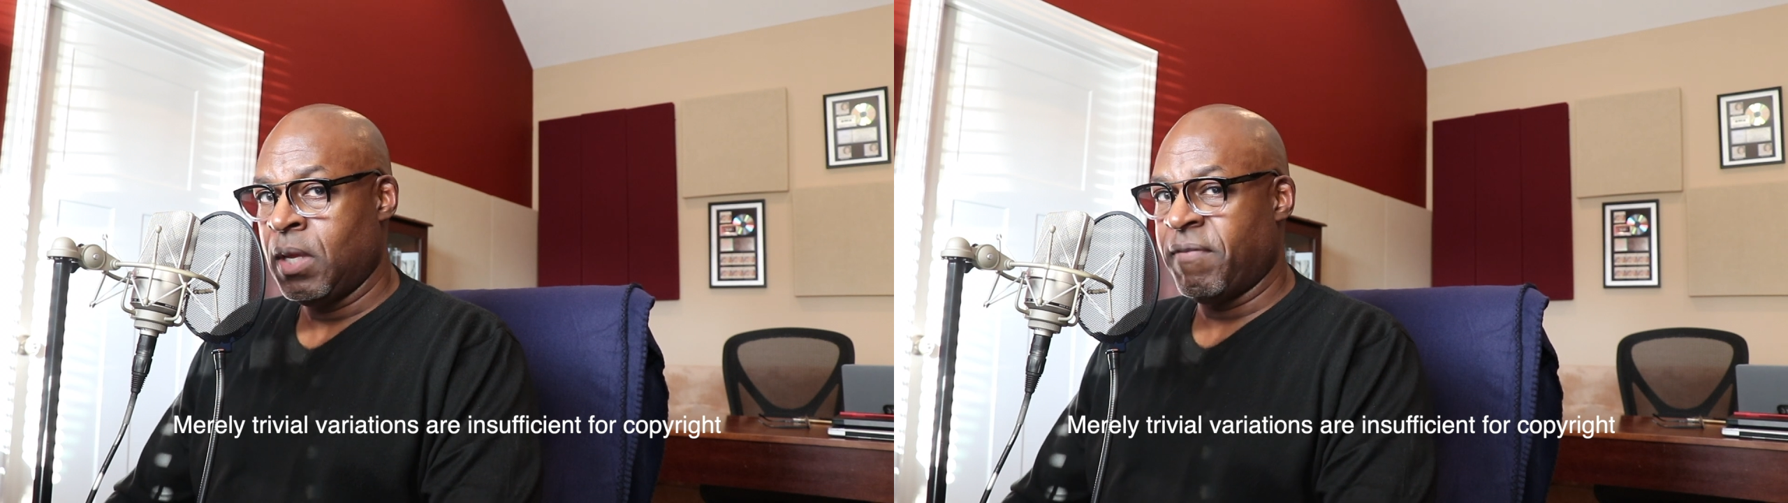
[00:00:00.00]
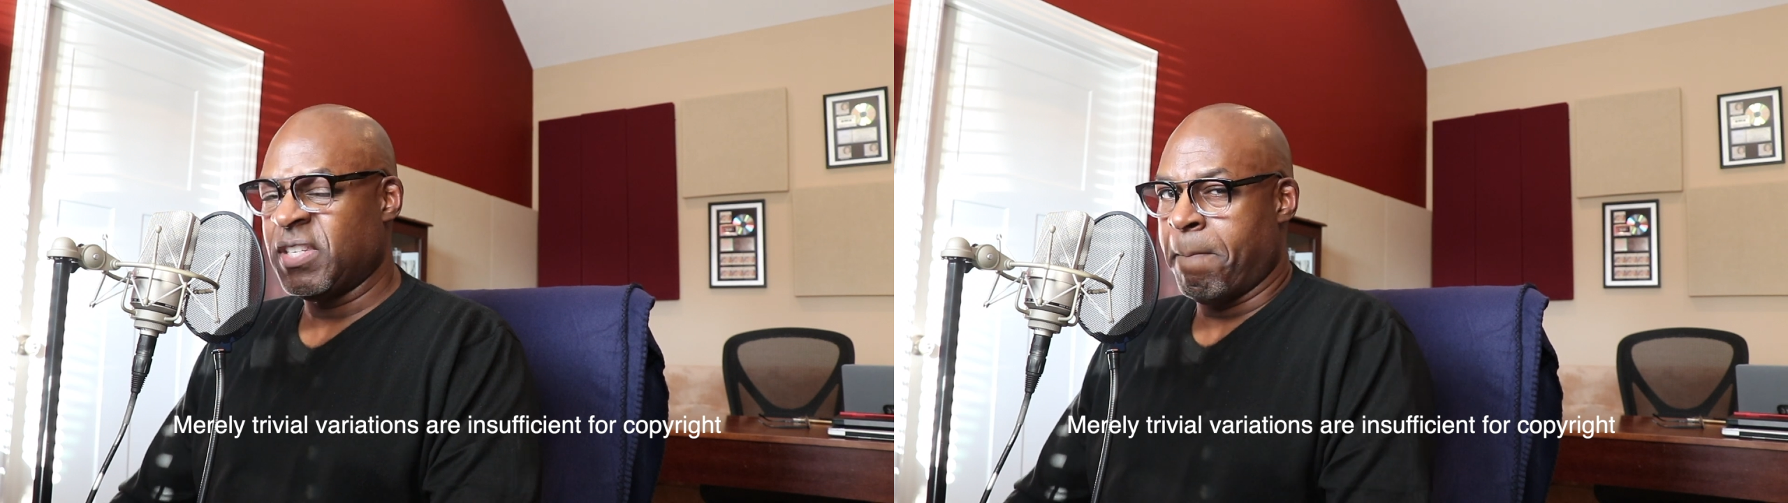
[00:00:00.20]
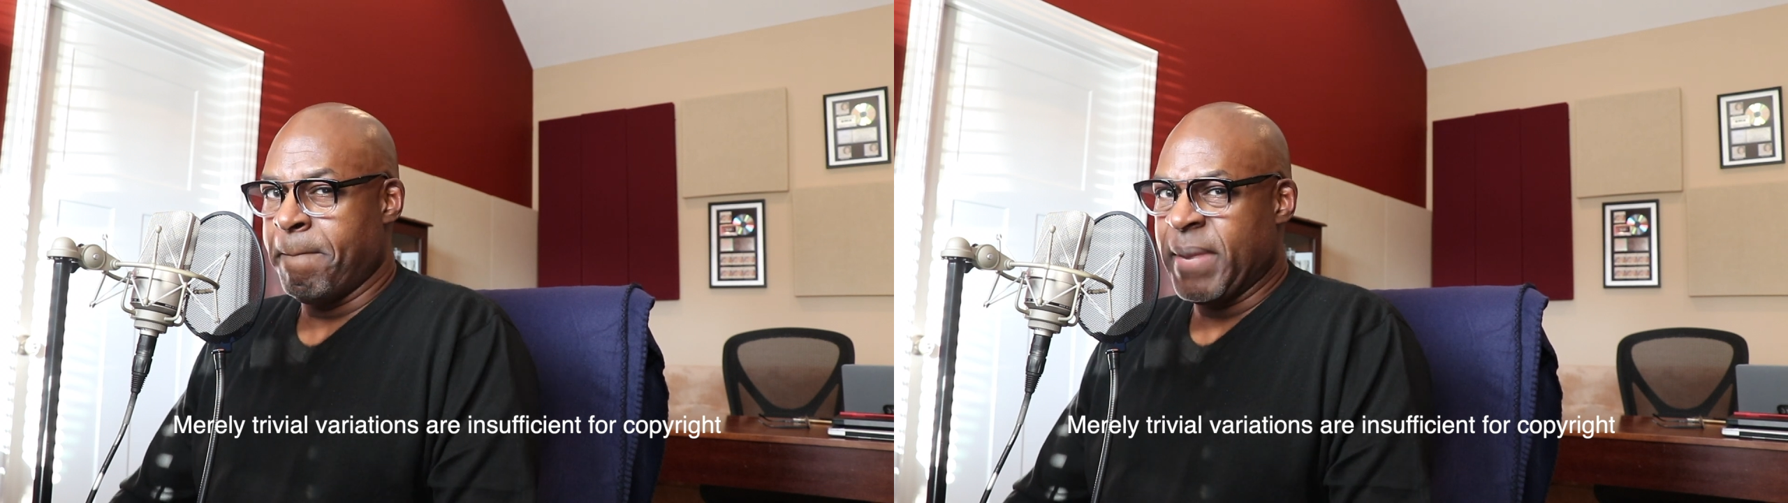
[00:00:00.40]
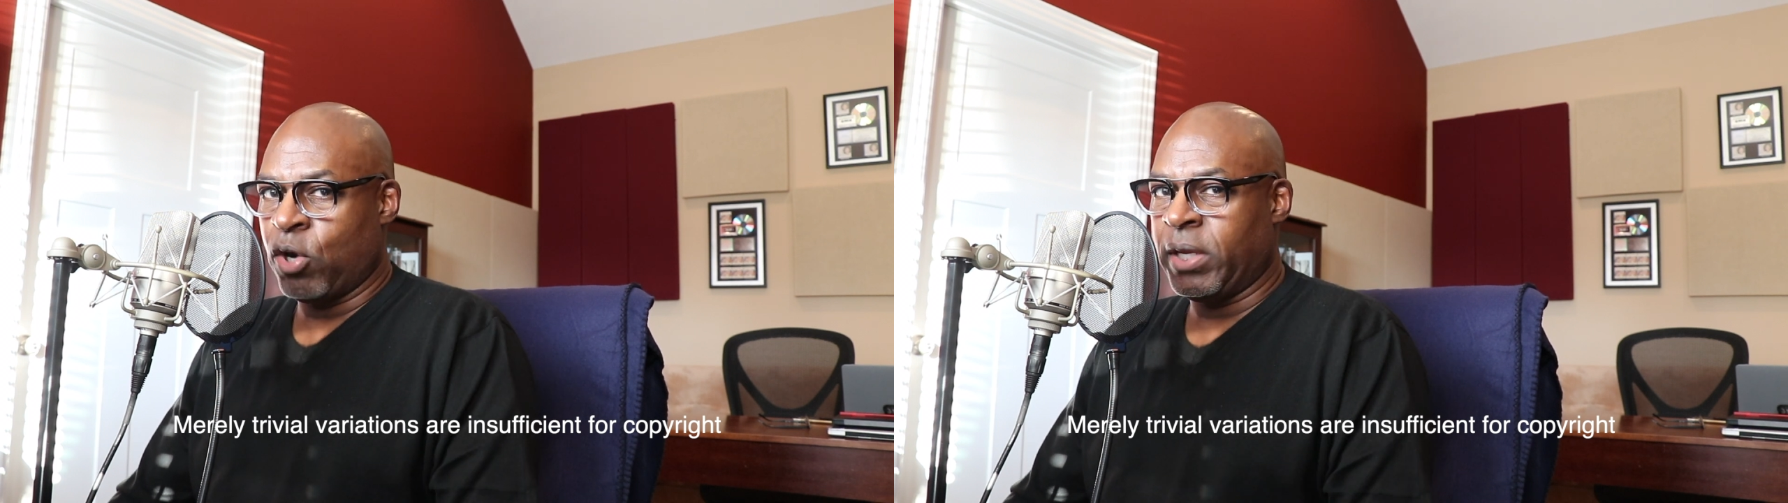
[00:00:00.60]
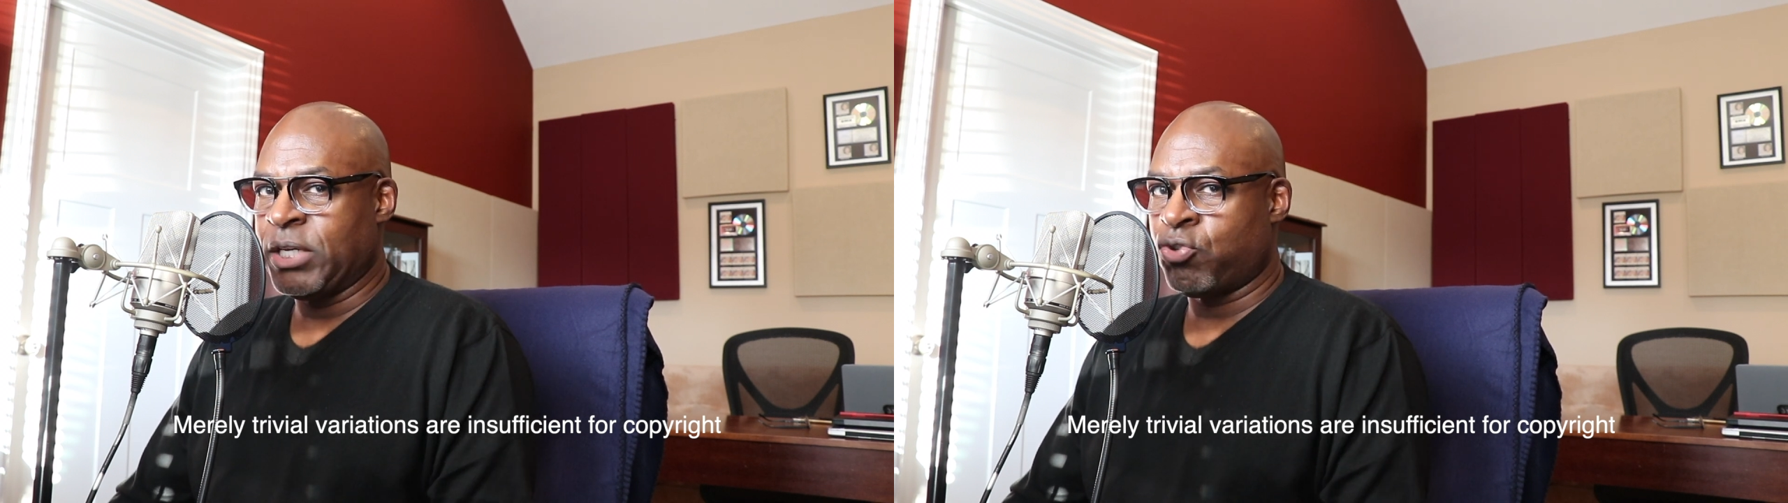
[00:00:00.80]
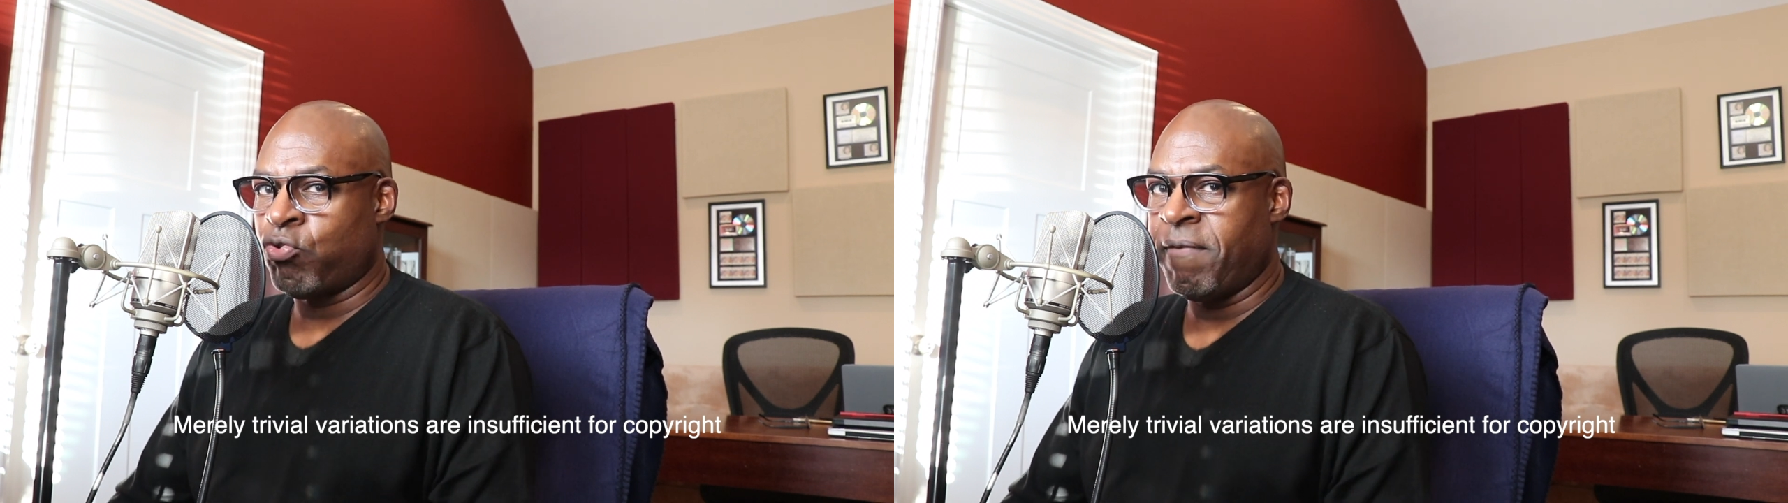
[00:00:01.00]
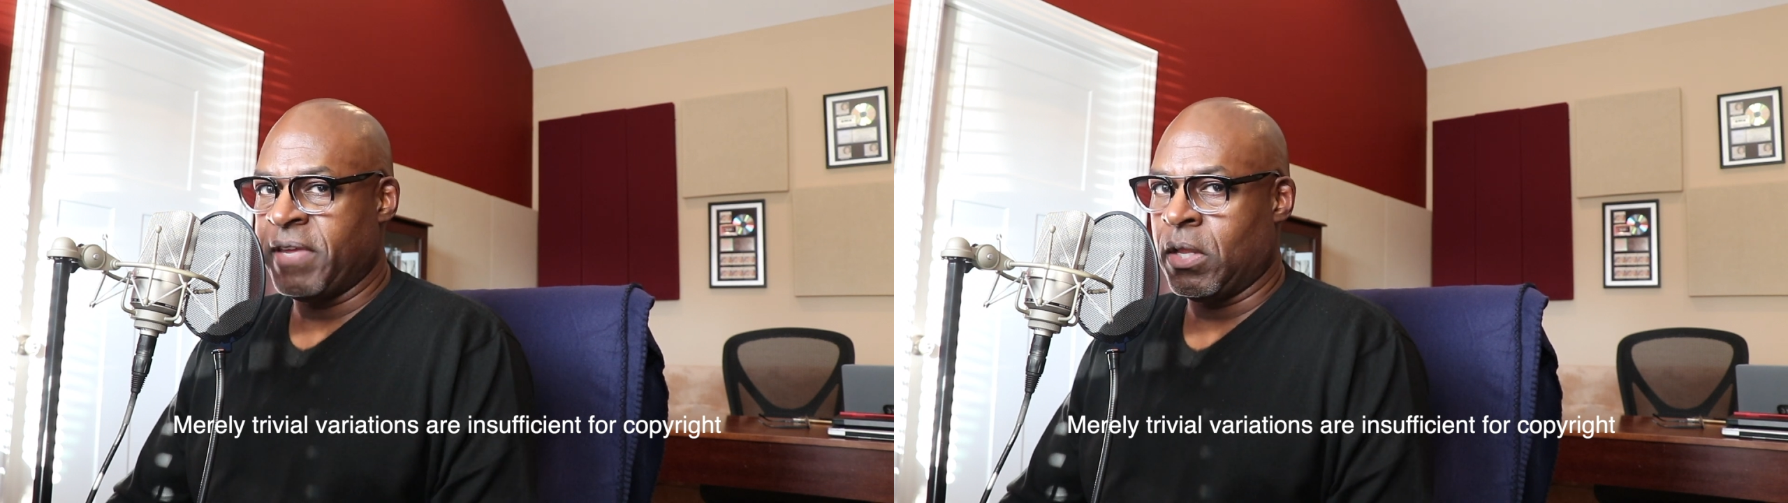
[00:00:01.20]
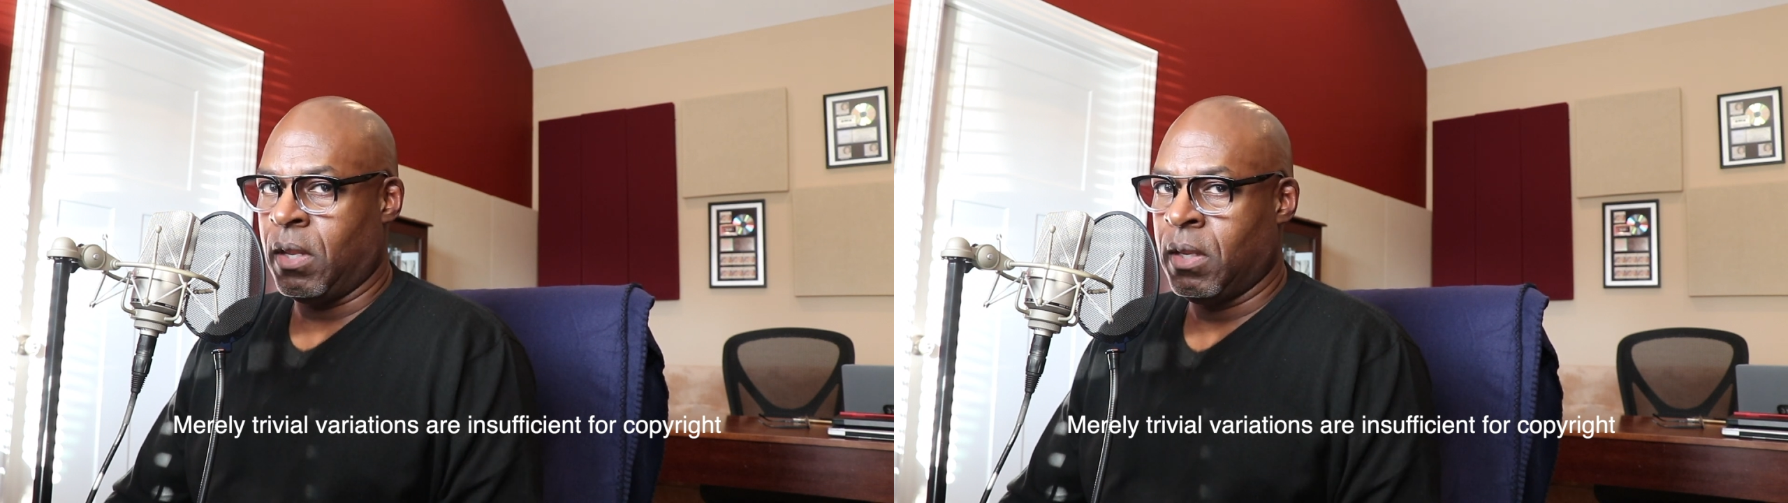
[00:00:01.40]
It's merely
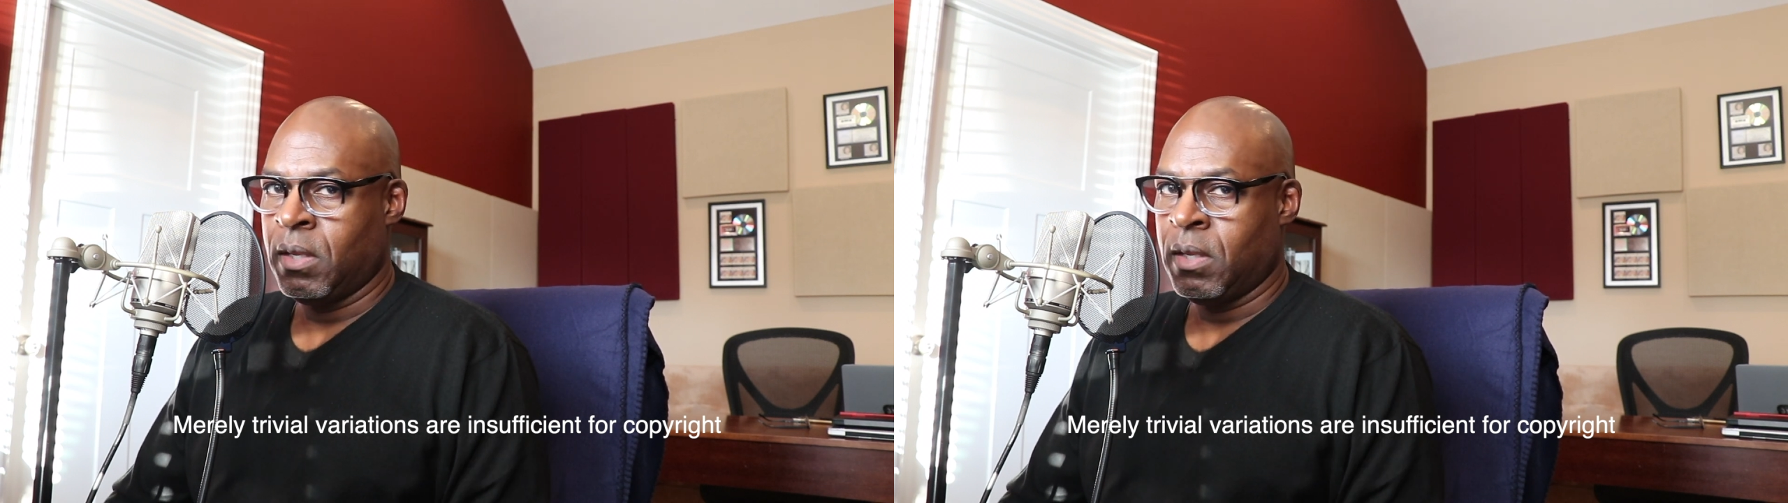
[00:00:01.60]
trivial